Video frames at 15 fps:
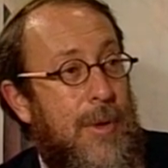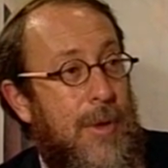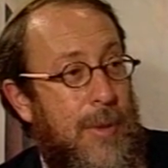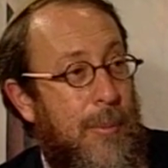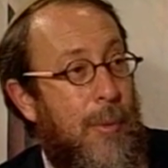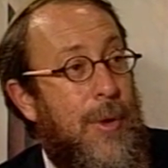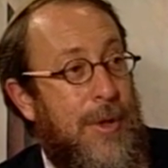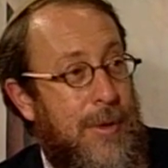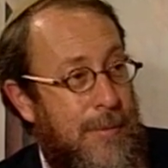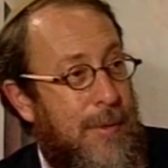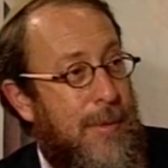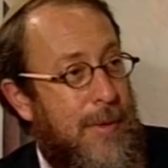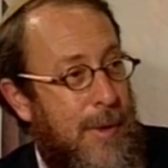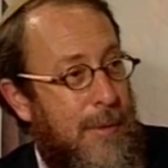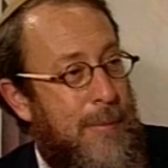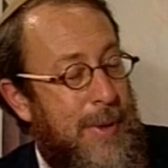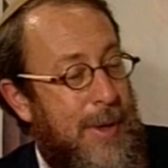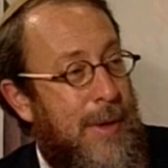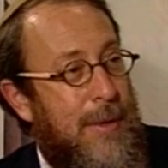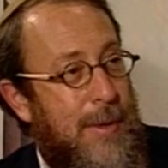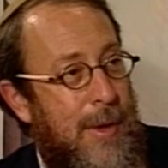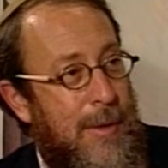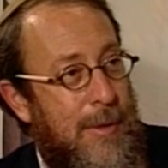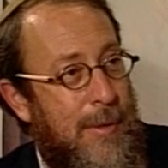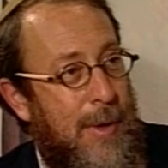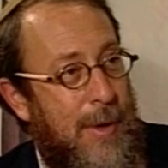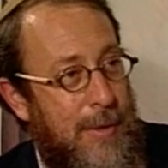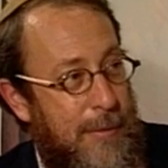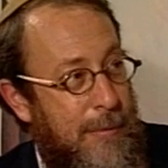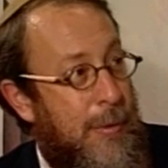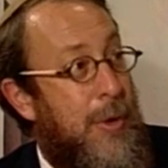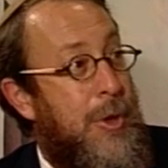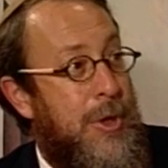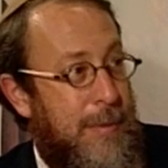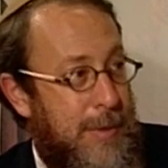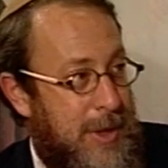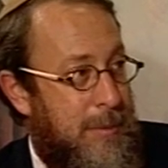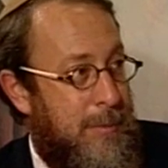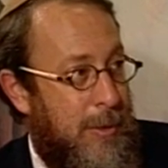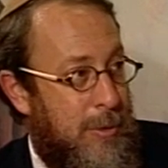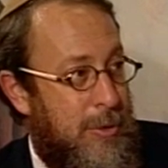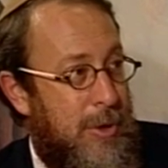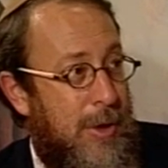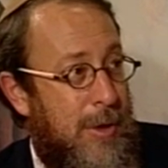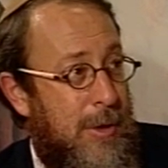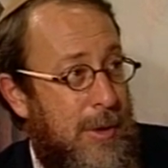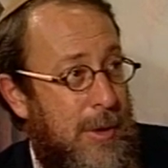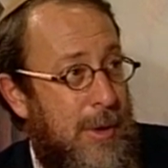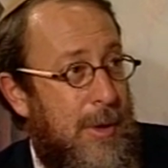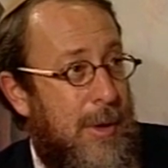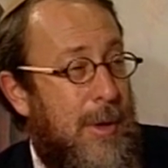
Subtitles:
the point of being on the verge of explosion.